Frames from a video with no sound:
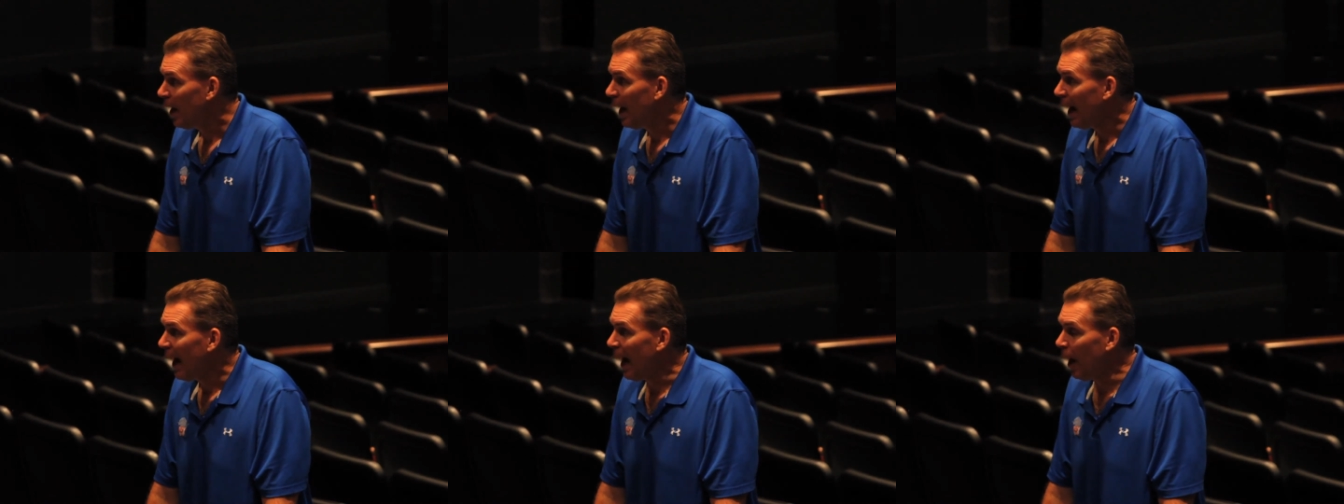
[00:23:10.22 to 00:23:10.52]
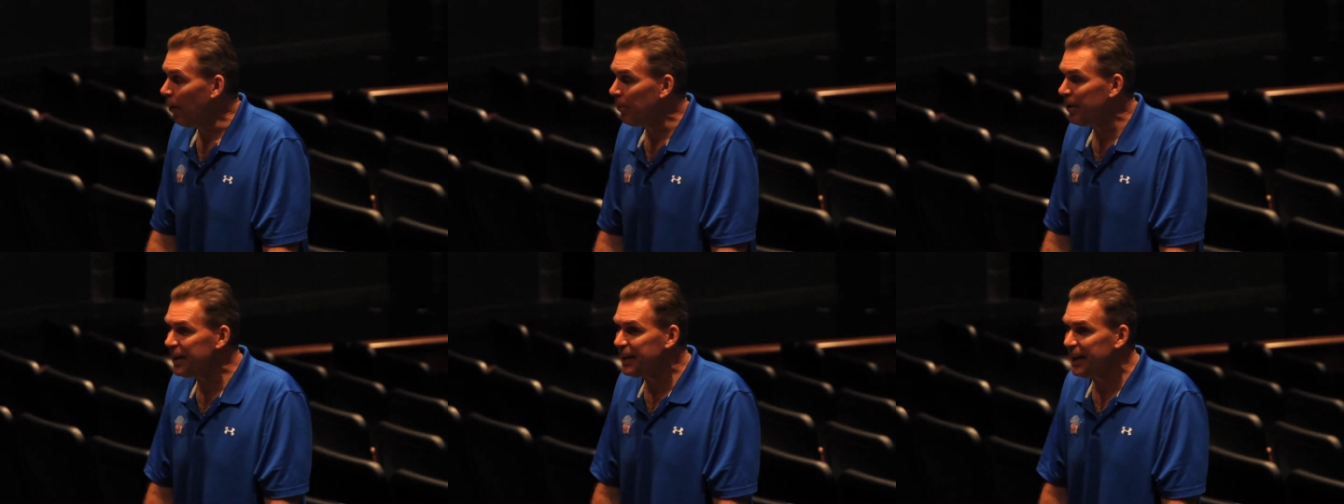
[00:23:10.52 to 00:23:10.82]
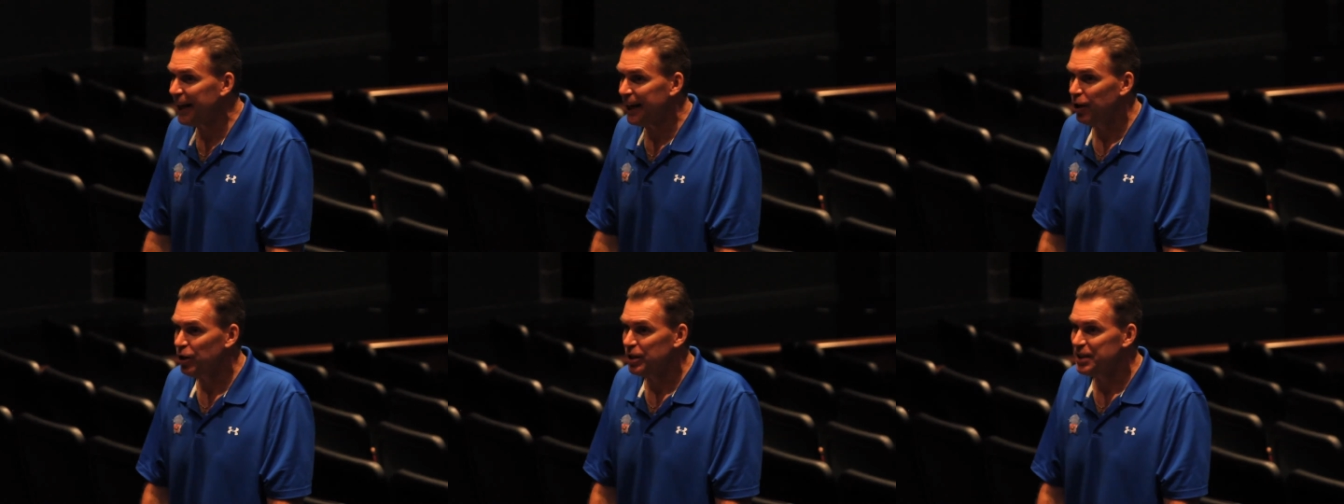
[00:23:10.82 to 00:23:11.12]
How many
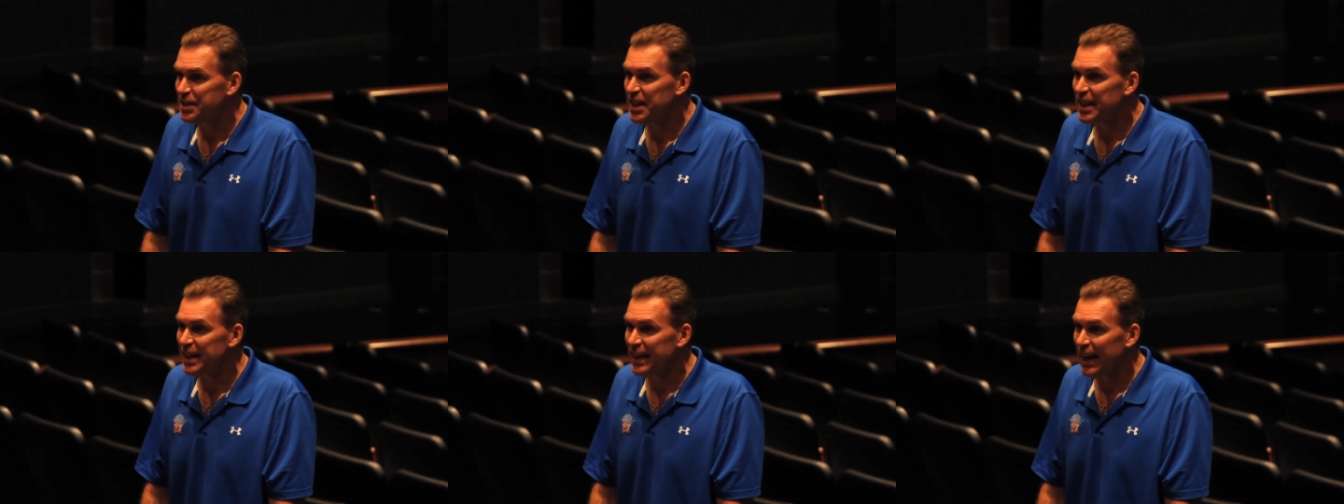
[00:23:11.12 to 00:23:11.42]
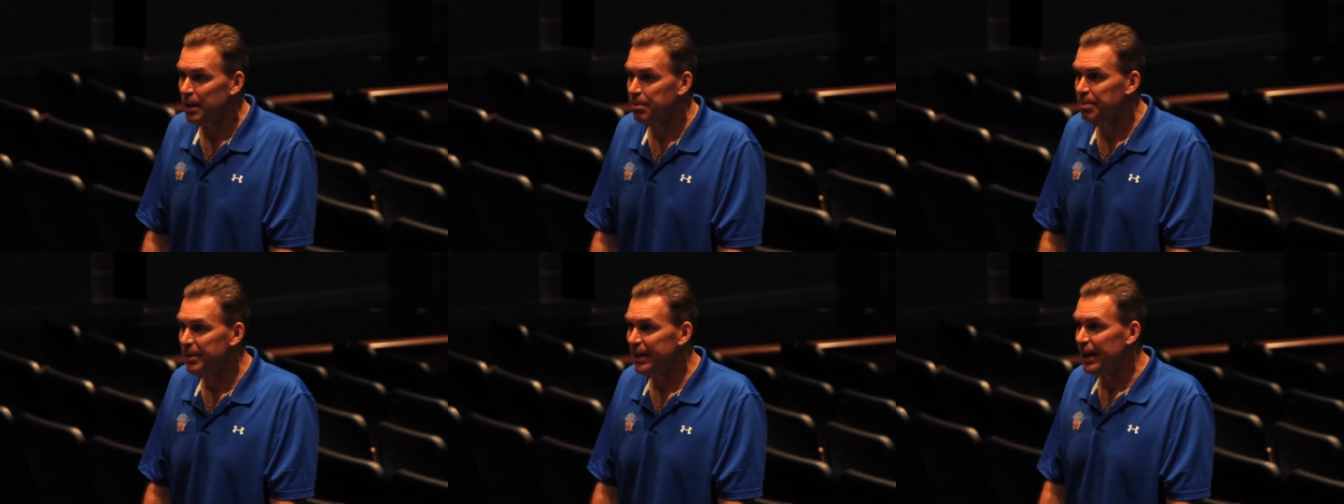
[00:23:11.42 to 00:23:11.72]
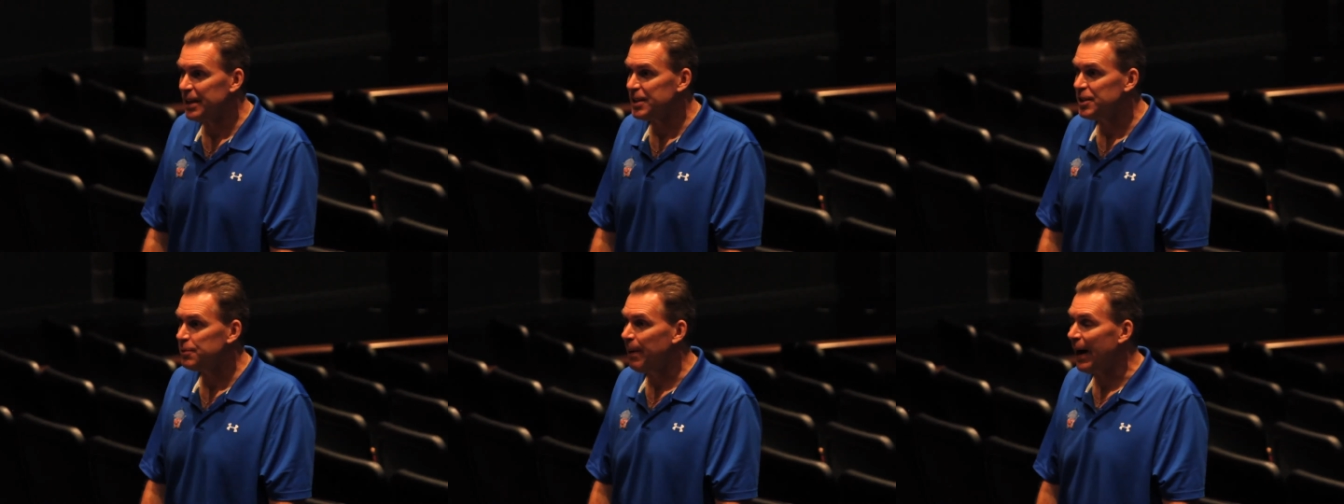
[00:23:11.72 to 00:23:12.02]
guaranteed
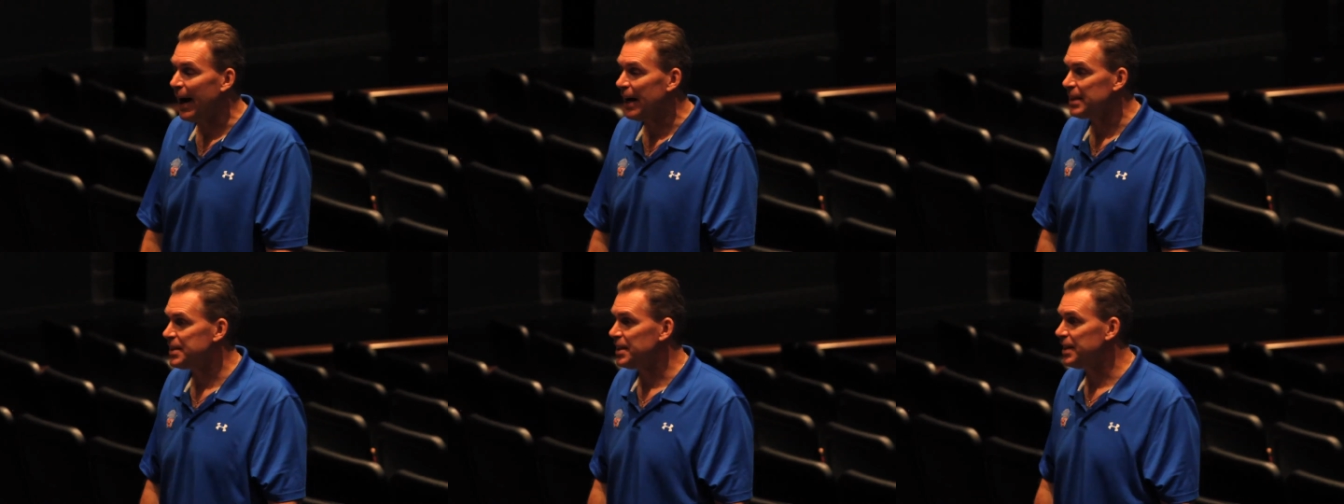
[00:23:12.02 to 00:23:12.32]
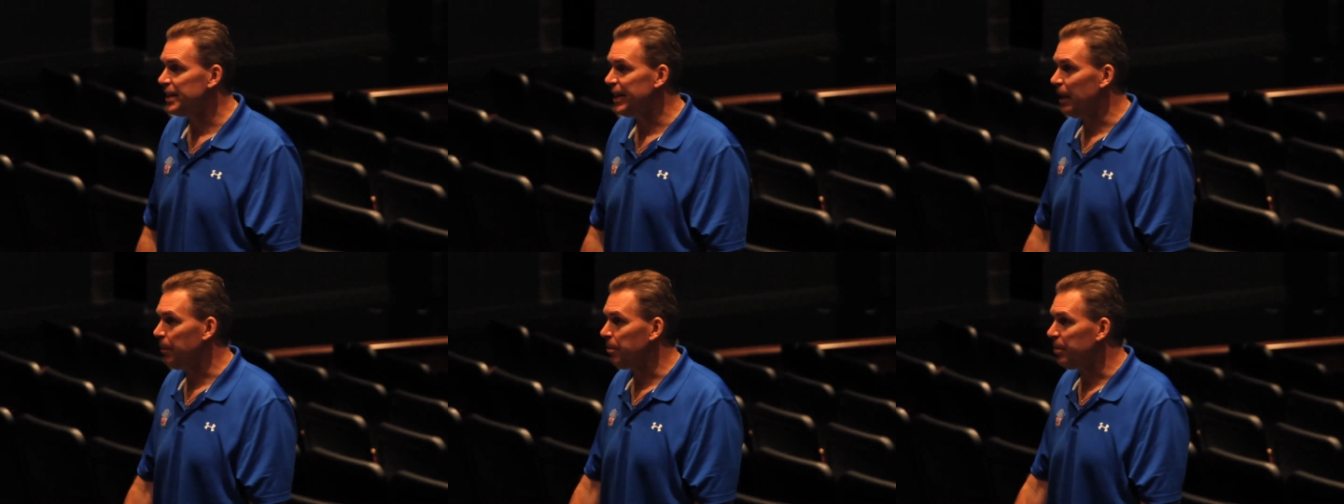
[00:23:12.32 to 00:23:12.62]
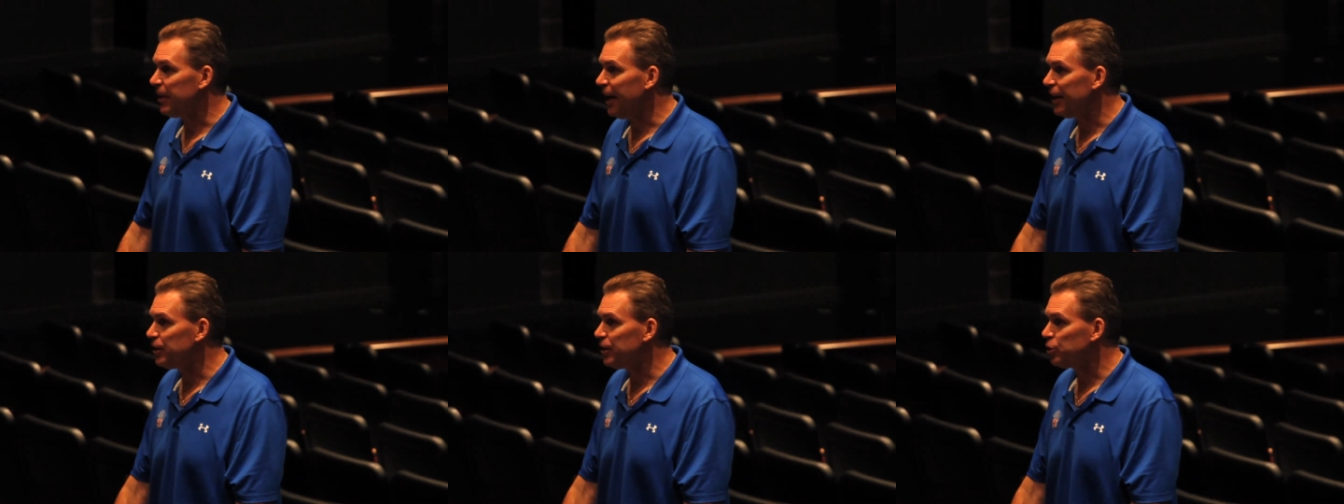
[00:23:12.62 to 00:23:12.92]
NBA spots in
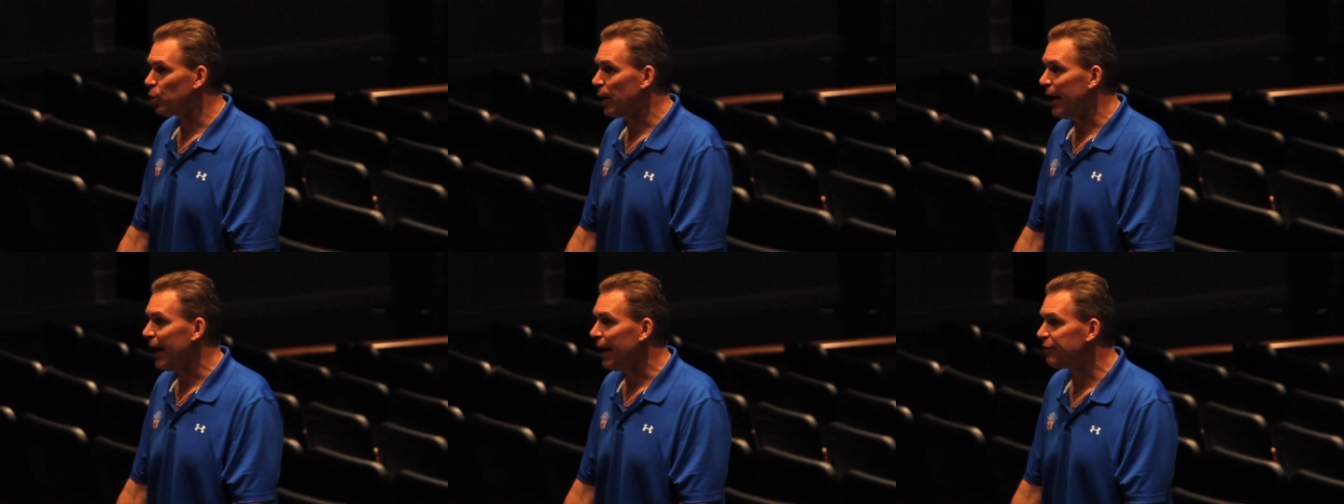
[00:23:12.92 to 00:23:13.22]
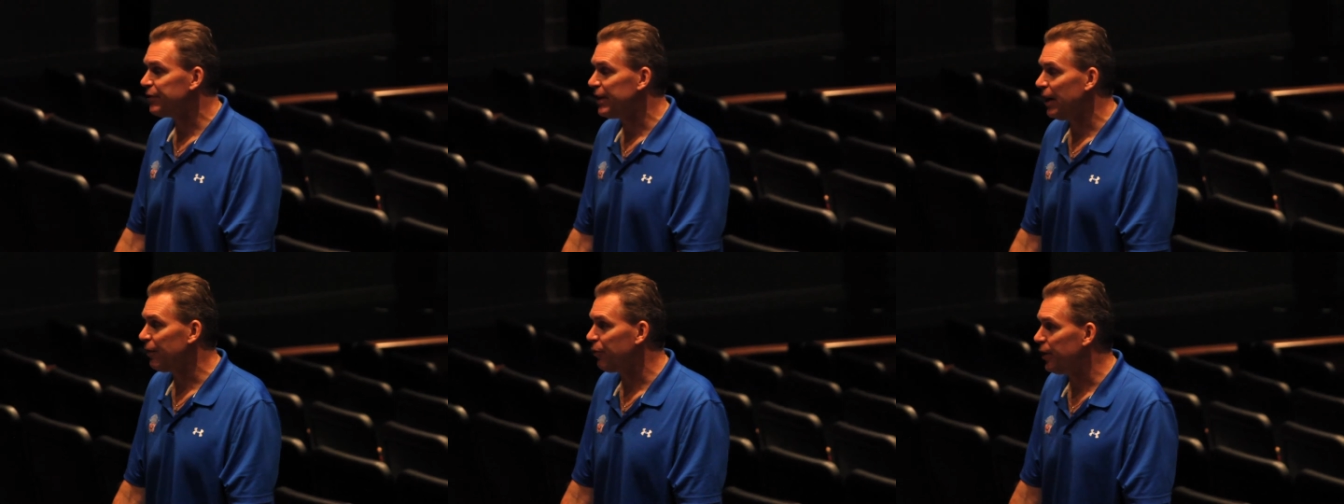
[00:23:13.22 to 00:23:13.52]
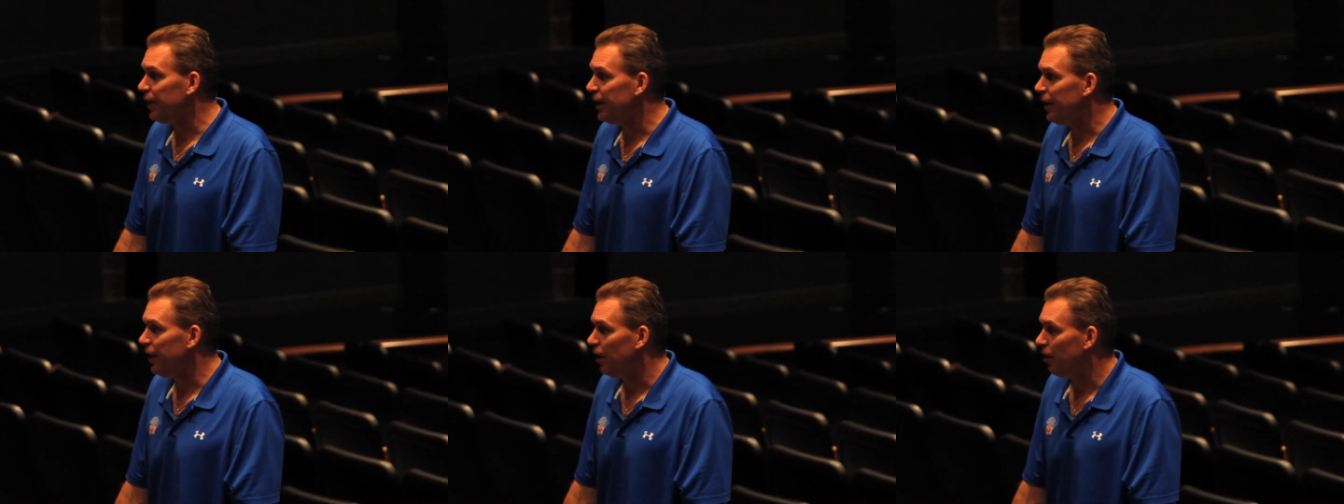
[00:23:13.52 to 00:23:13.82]
the NBA draft
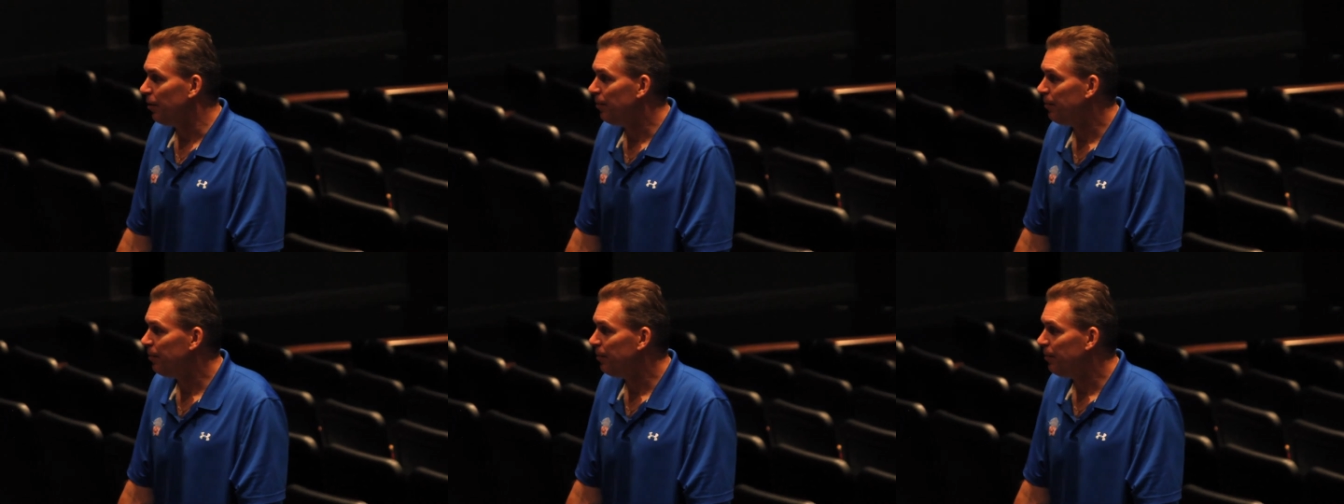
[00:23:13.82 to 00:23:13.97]
every year?